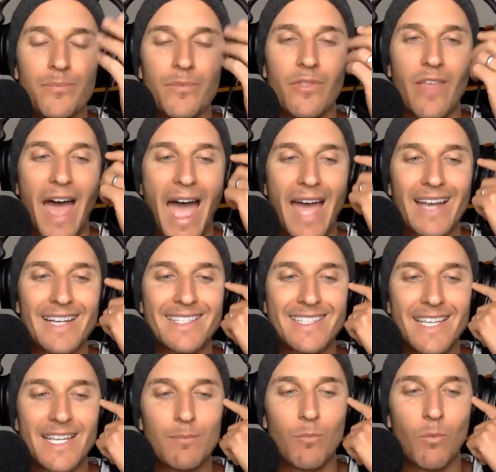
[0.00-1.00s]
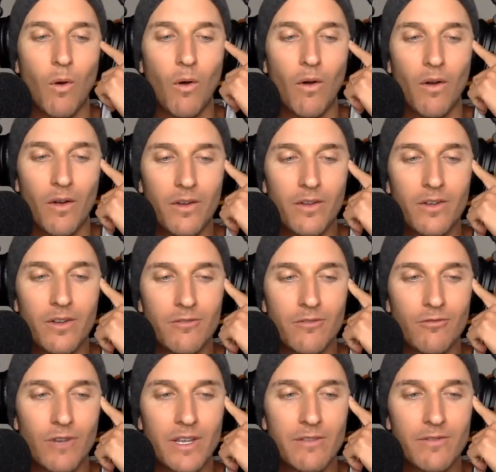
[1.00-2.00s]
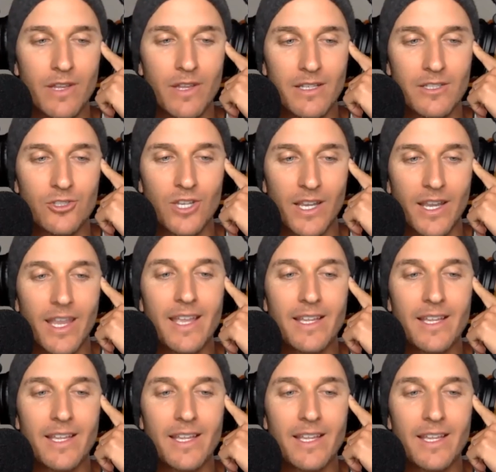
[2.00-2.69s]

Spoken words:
that deep work of revillaging